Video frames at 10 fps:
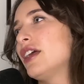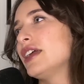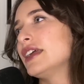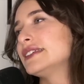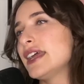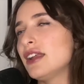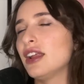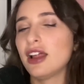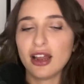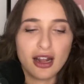is it?
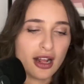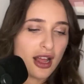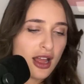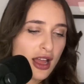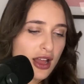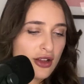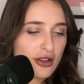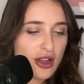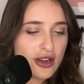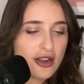
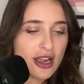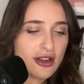Oh no.